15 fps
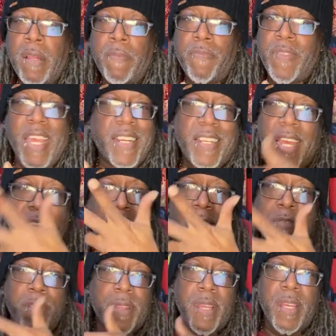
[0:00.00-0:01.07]
they take
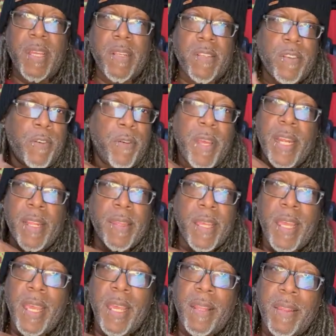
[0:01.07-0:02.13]
everything. So
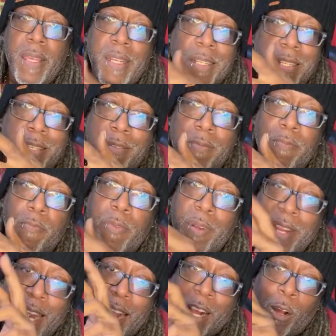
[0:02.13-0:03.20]
anything
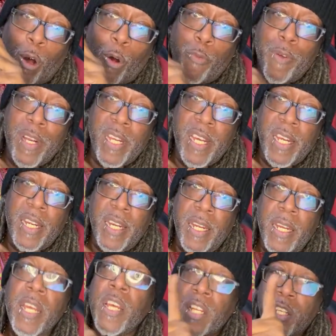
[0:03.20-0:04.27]
that I call redundant,
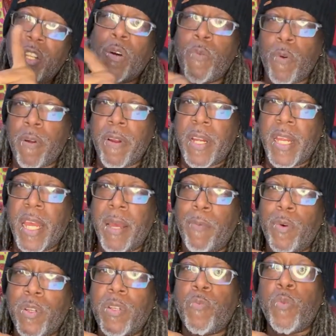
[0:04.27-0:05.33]
don't worry, Dad.
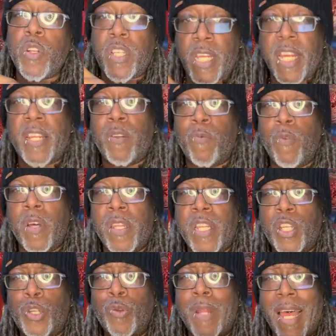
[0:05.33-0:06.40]
We'll take the one
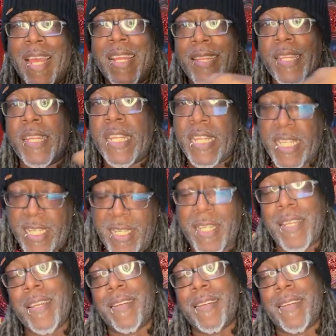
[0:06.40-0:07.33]
that you like the least.